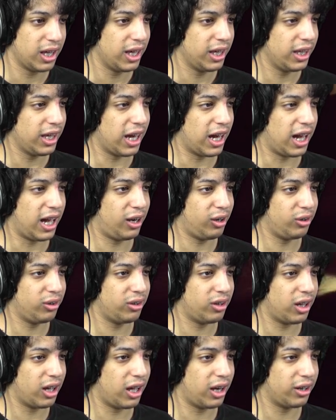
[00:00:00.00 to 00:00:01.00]
Yeah, I
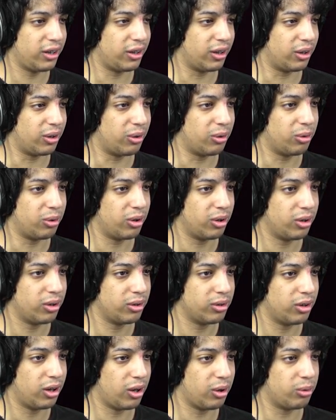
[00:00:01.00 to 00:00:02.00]
don't know.
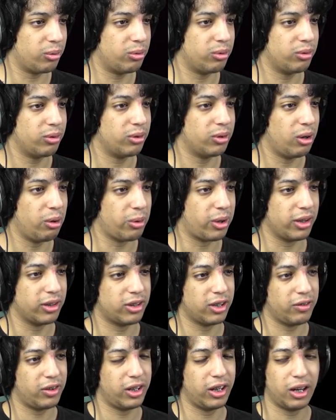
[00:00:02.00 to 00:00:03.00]
Oh, okay,
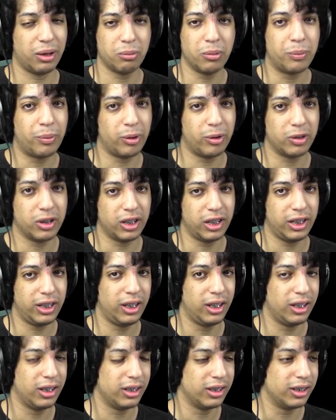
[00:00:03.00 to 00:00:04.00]
7 a.m. apparently.